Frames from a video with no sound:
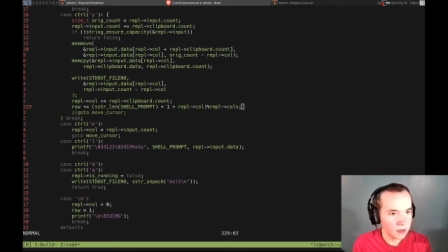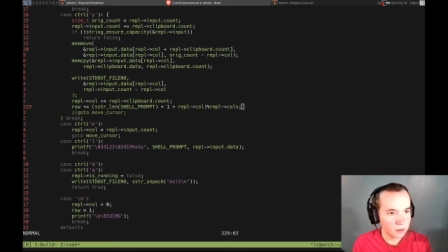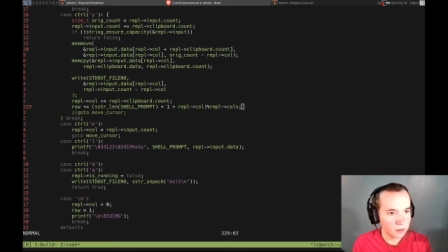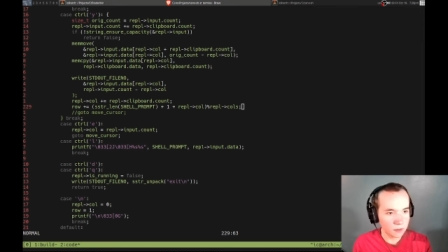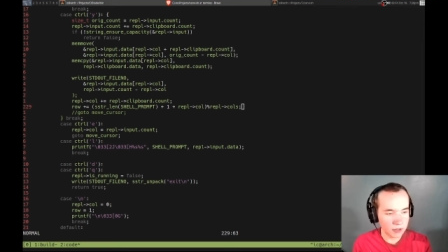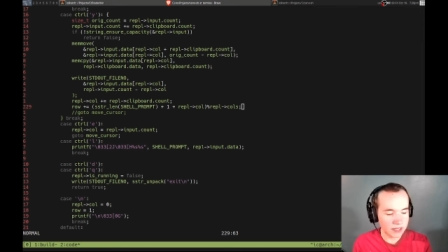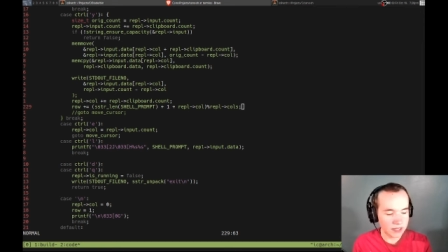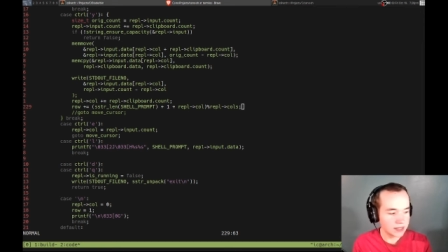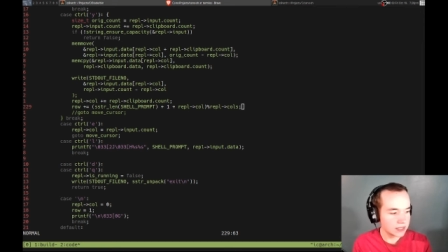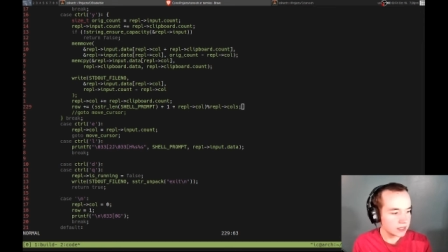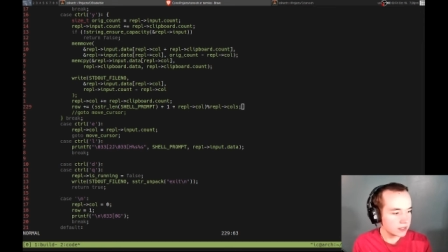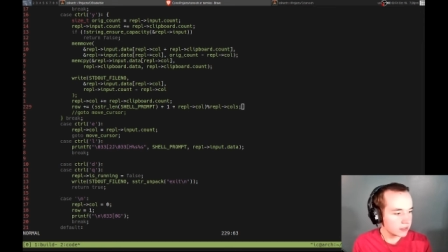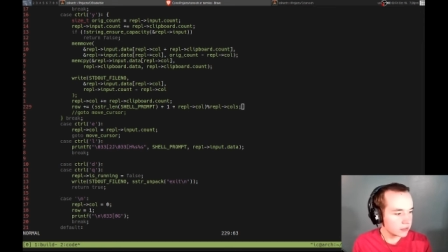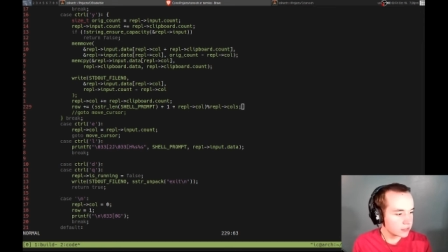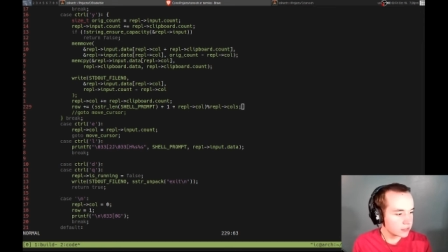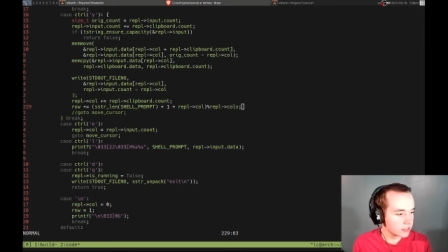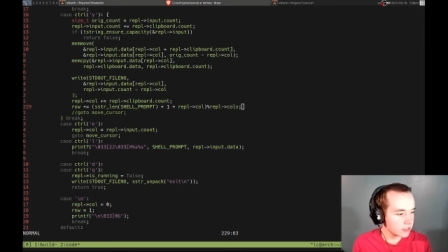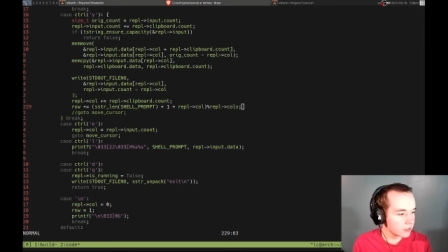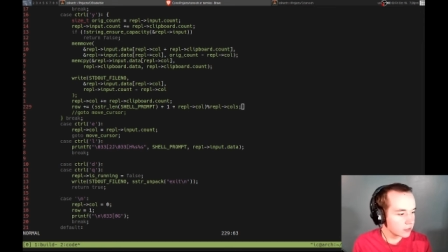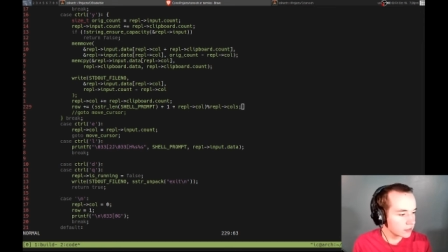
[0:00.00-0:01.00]
Right there.
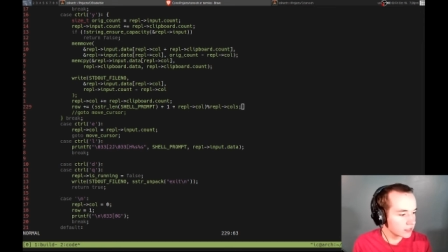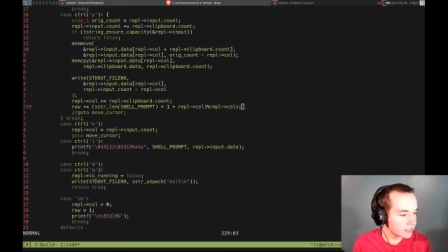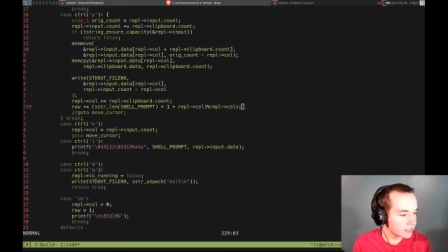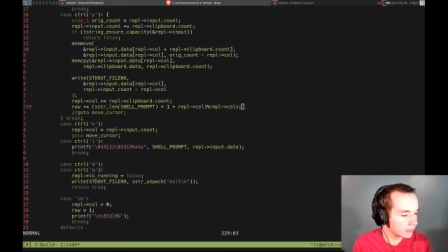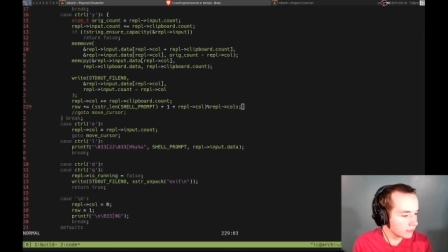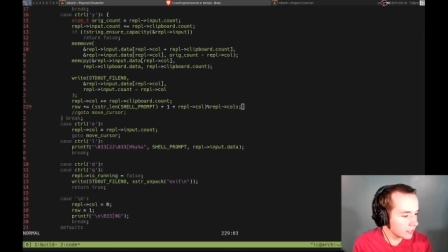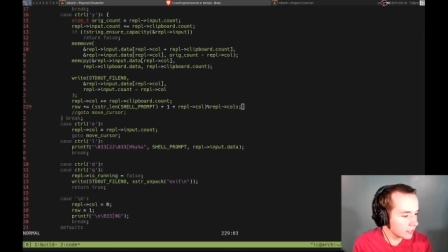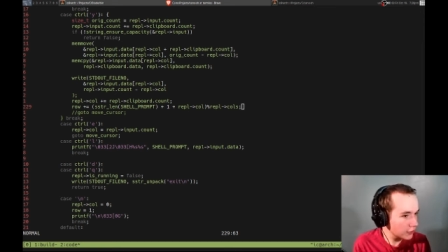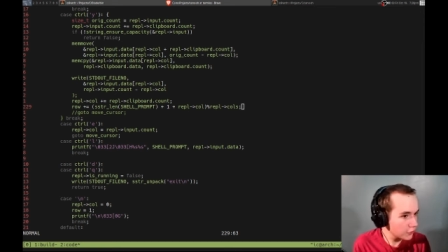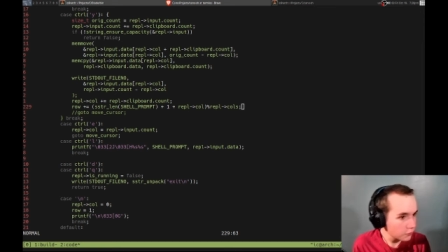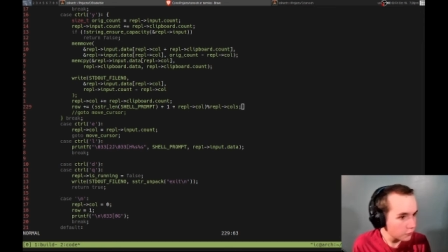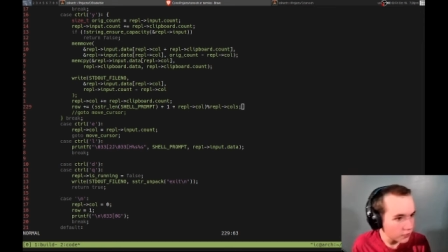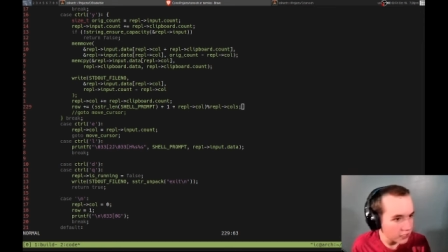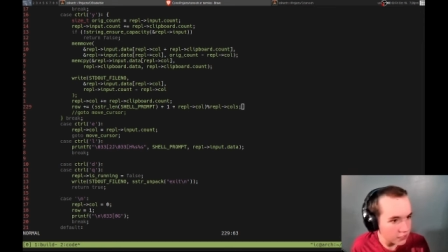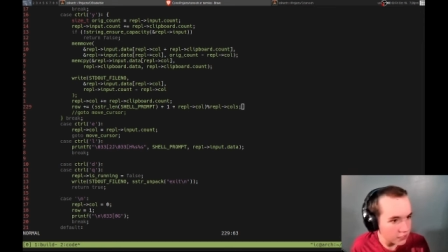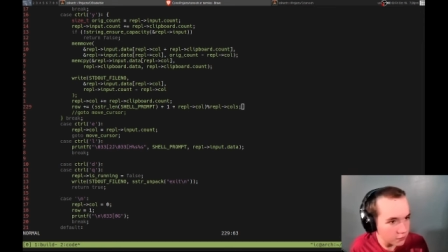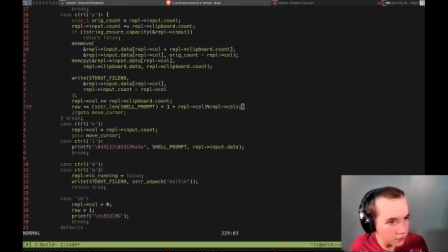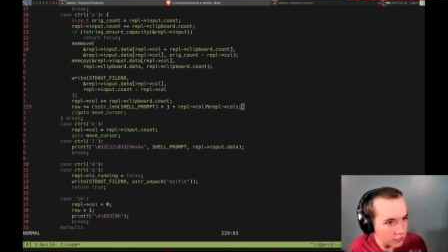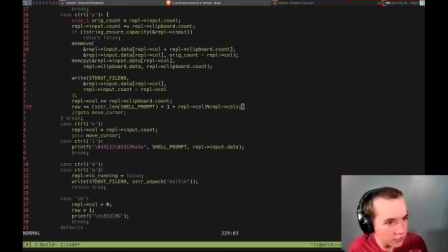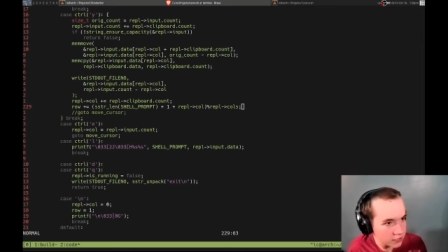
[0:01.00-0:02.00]
Song 73 is
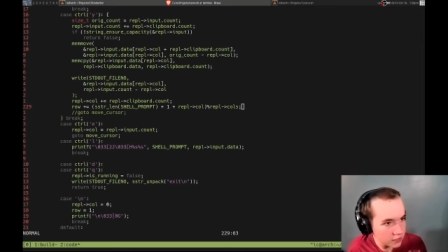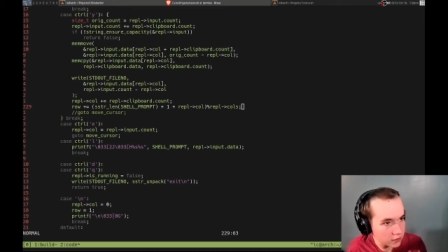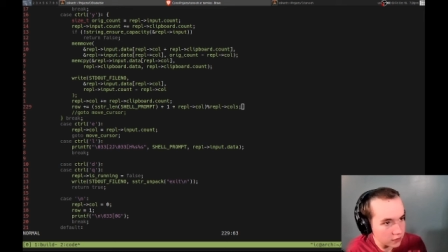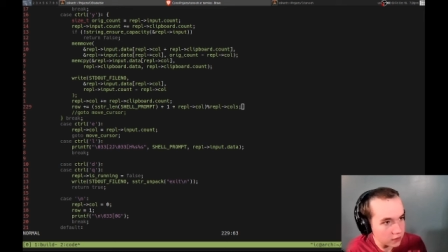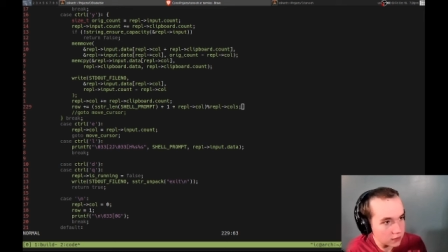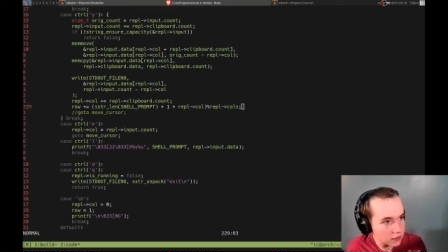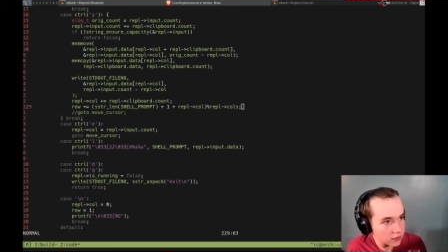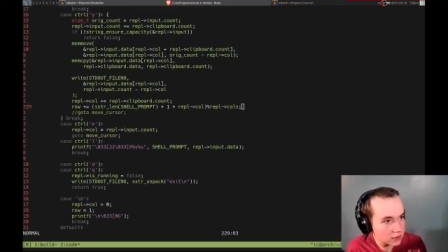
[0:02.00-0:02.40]
what it's called.